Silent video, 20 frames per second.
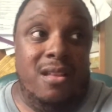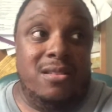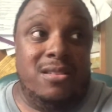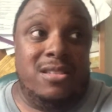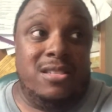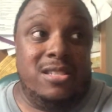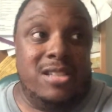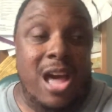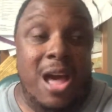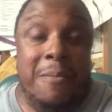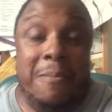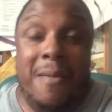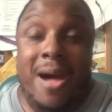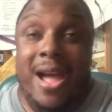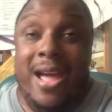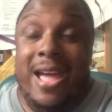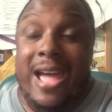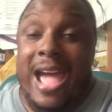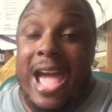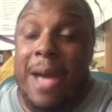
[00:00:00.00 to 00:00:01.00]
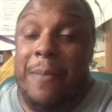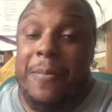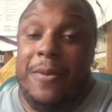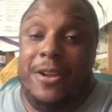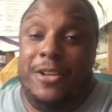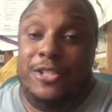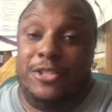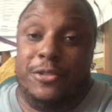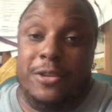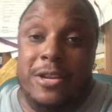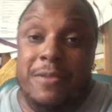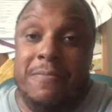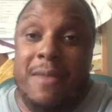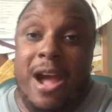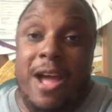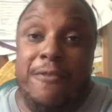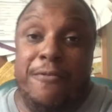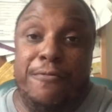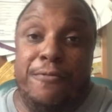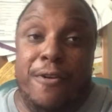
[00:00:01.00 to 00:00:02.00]
something might happen, a tree
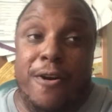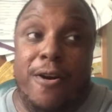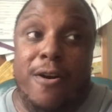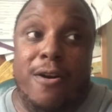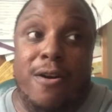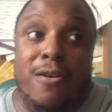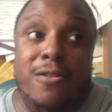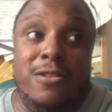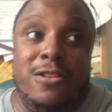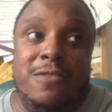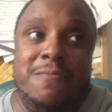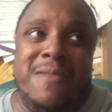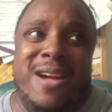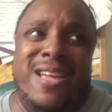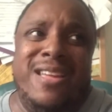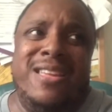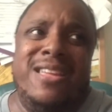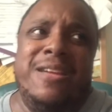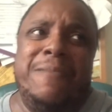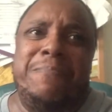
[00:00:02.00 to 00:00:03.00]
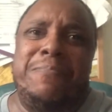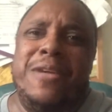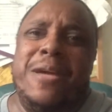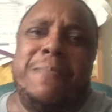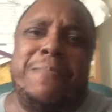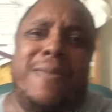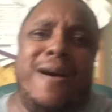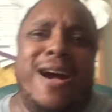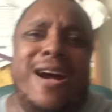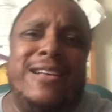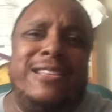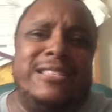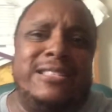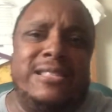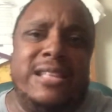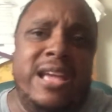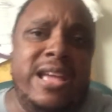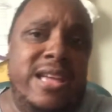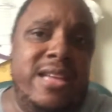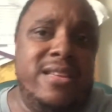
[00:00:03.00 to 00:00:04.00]
might fall, you might get bit by a
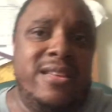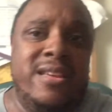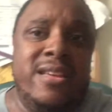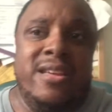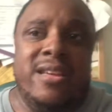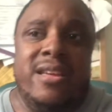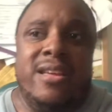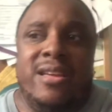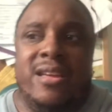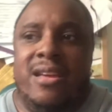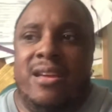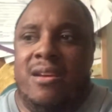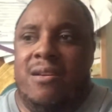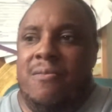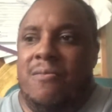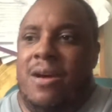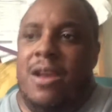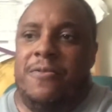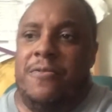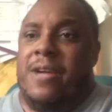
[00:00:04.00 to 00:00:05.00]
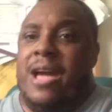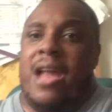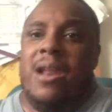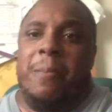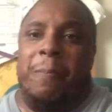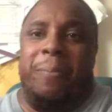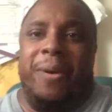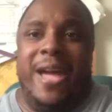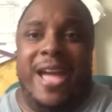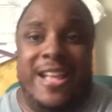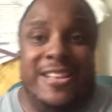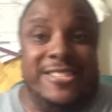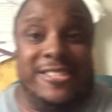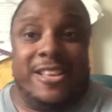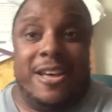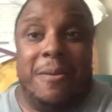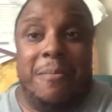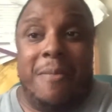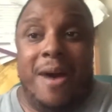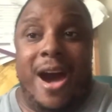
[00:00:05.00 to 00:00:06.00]
snake. What if you got to pay
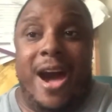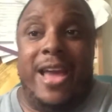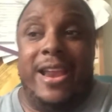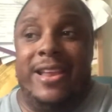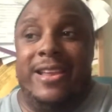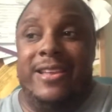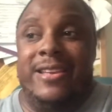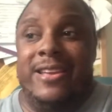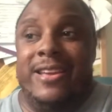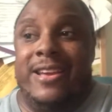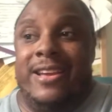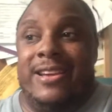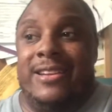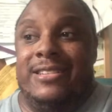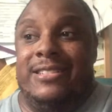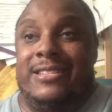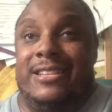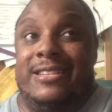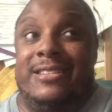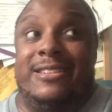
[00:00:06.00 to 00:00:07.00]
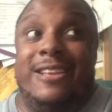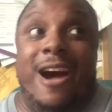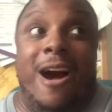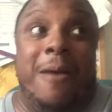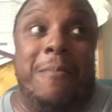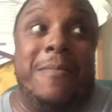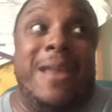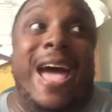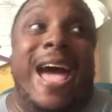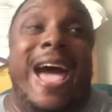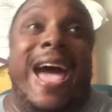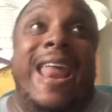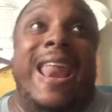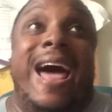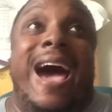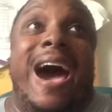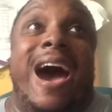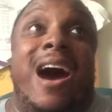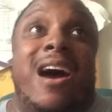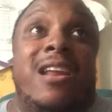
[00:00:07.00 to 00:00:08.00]
somebody to dump that
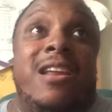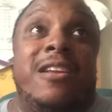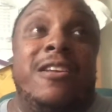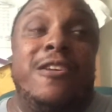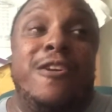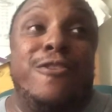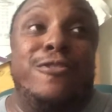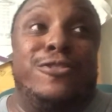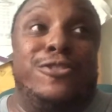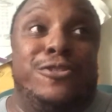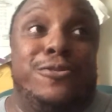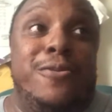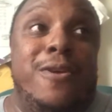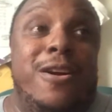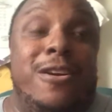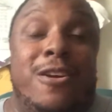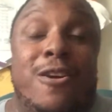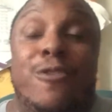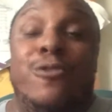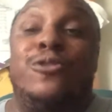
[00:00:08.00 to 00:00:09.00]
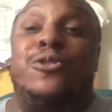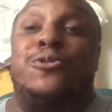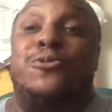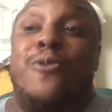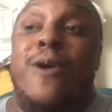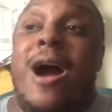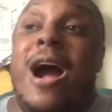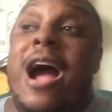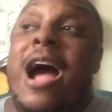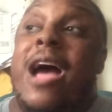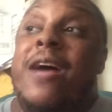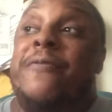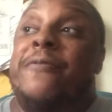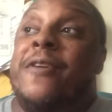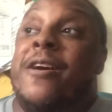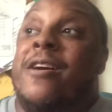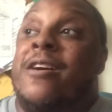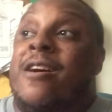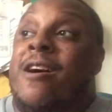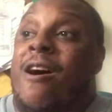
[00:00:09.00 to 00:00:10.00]
out of your truck, go drive
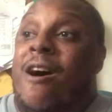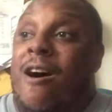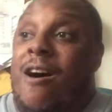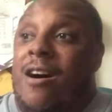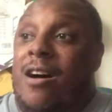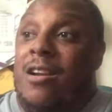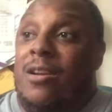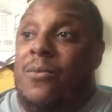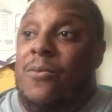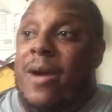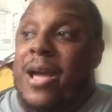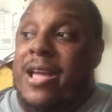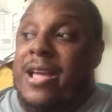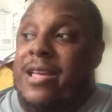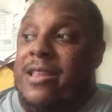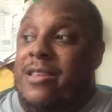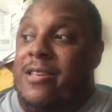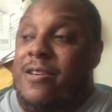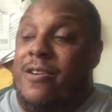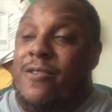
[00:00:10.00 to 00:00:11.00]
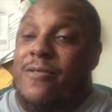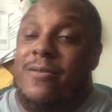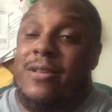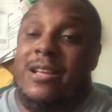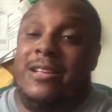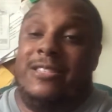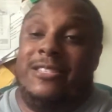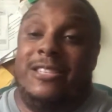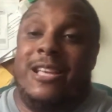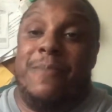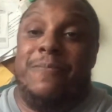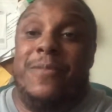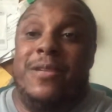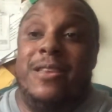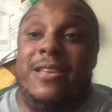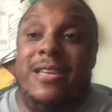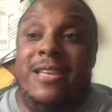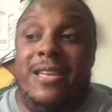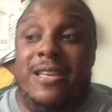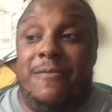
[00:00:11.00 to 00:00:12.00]
all the way to go get
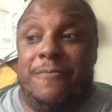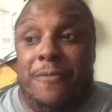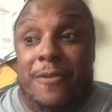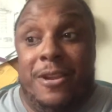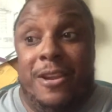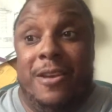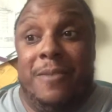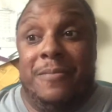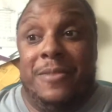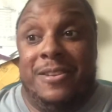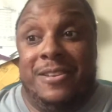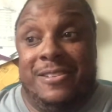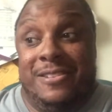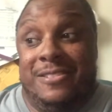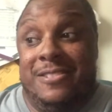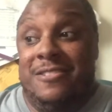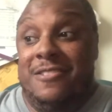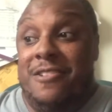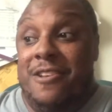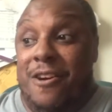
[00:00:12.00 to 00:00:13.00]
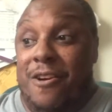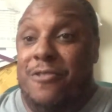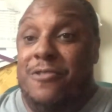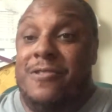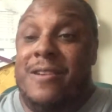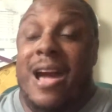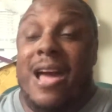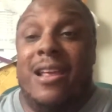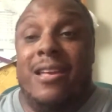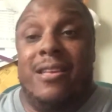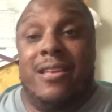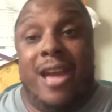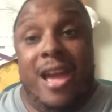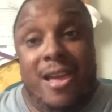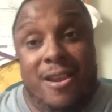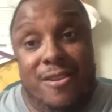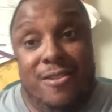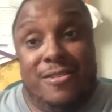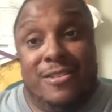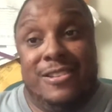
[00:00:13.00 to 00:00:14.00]
something to eat for them to, you know, you got to
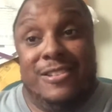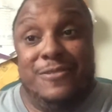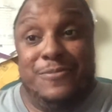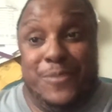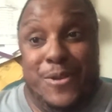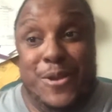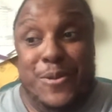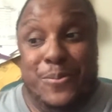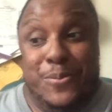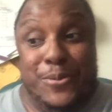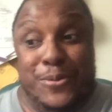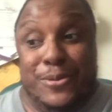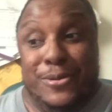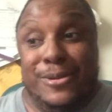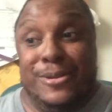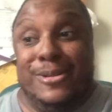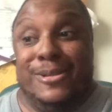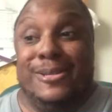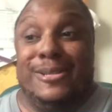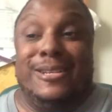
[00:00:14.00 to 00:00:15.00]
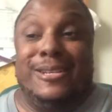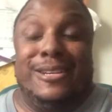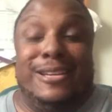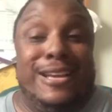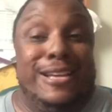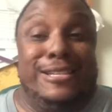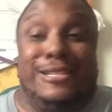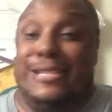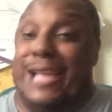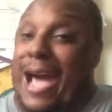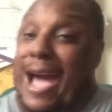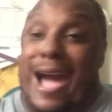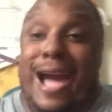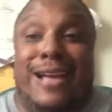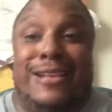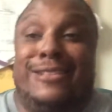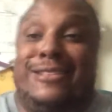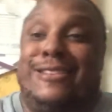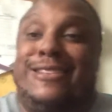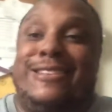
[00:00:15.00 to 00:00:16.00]
cater to these people. It's
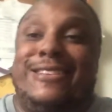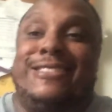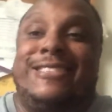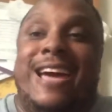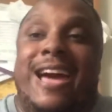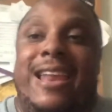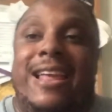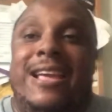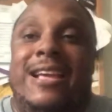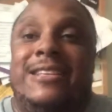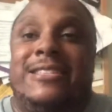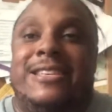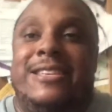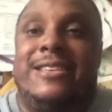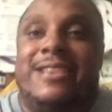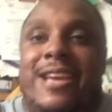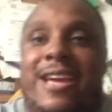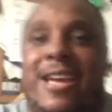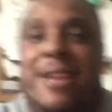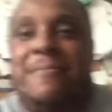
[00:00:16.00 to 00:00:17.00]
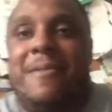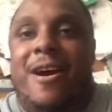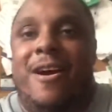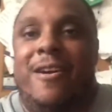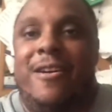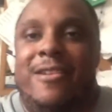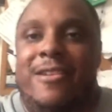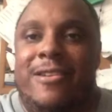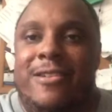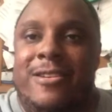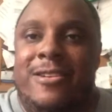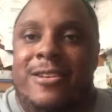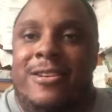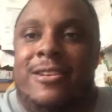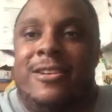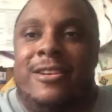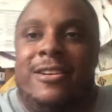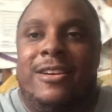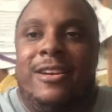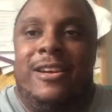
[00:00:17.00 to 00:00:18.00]
not an easy game out here.
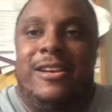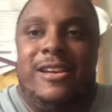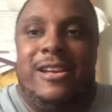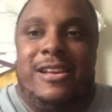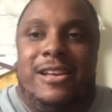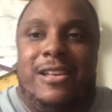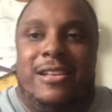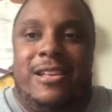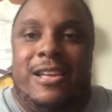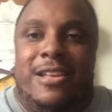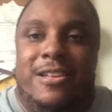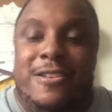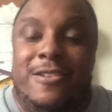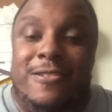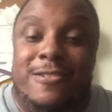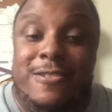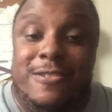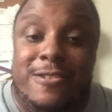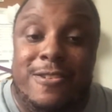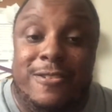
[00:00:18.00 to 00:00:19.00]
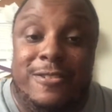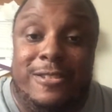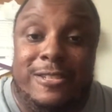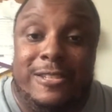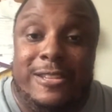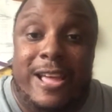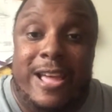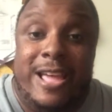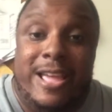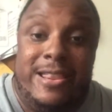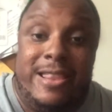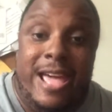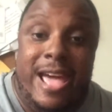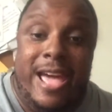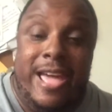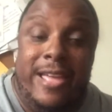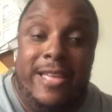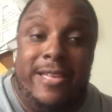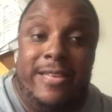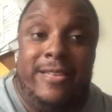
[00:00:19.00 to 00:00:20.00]
And you're saying
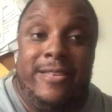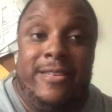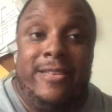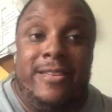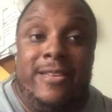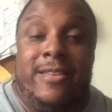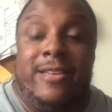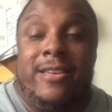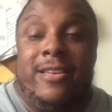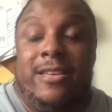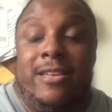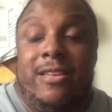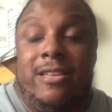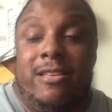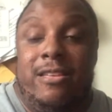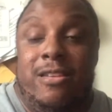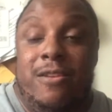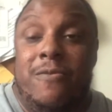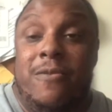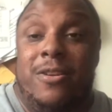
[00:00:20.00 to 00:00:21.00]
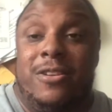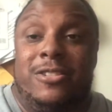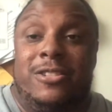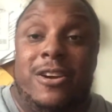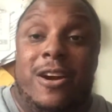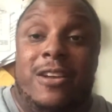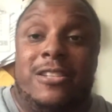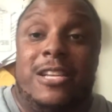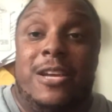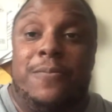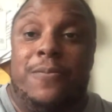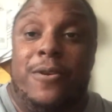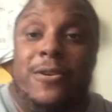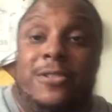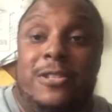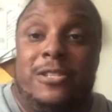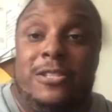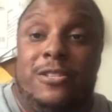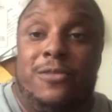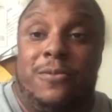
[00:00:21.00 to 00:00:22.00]
that you want to charge that
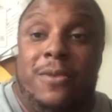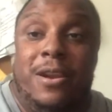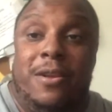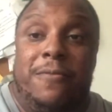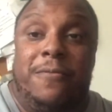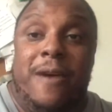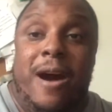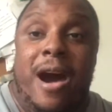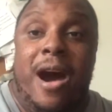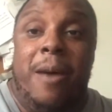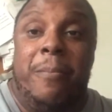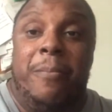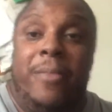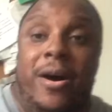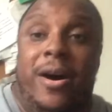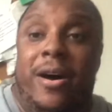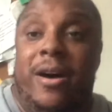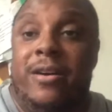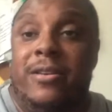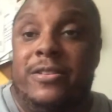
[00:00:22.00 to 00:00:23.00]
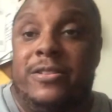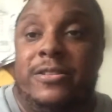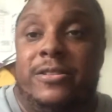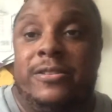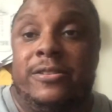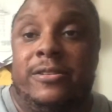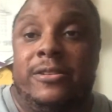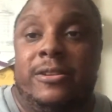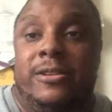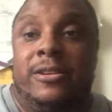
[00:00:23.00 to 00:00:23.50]
person 25 bucks,